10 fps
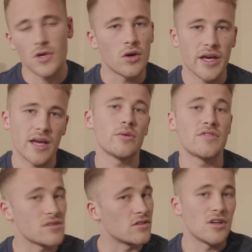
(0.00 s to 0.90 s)
okay, we've
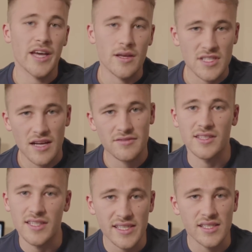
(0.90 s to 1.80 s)
still got games left in
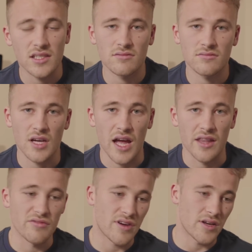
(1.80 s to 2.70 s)
the league.
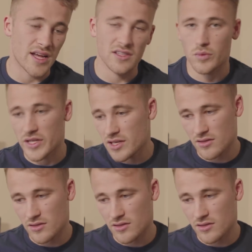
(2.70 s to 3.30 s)
And the very next week,